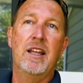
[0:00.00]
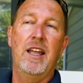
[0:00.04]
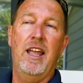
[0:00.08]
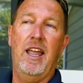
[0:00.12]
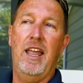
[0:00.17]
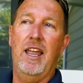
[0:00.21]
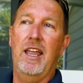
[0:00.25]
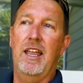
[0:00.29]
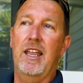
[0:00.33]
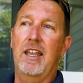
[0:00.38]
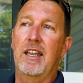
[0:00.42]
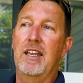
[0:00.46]

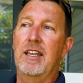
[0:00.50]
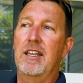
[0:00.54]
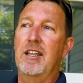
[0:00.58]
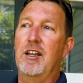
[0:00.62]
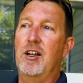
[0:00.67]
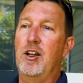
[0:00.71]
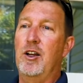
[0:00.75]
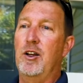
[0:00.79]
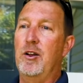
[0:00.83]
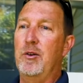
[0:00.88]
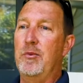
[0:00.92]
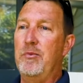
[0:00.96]
and,
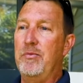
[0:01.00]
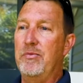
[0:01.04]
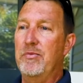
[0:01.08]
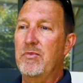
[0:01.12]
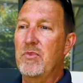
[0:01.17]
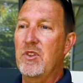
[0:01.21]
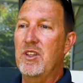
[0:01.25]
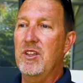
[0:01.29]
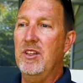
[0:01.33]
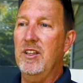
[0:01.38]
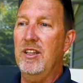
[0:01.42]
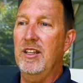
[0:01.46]
um,
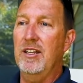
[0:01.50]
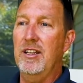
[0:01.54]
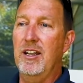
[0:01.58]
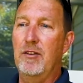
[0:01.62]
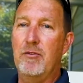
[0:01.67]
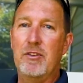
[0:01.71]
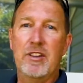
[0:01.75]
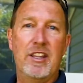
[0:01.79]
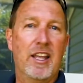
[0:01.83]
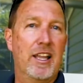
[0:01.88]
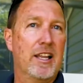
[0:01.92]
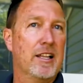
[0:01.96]
and
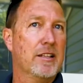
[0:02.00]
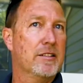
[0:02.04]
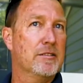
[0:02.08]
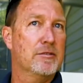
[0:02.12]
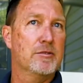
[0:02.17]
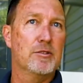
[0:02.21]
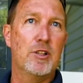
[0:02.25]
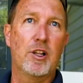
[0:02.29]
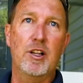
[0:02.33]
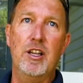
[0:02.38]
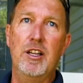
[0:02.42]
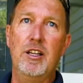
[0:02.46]

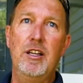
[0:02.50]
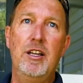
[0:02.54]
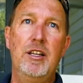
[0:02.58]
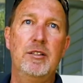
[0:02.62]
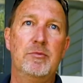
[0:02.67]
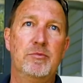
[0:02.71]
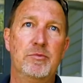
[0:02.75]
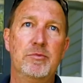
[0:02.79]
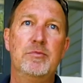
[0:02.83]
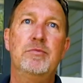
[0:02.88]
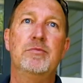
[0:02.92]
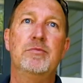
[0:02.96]
everything's looking good.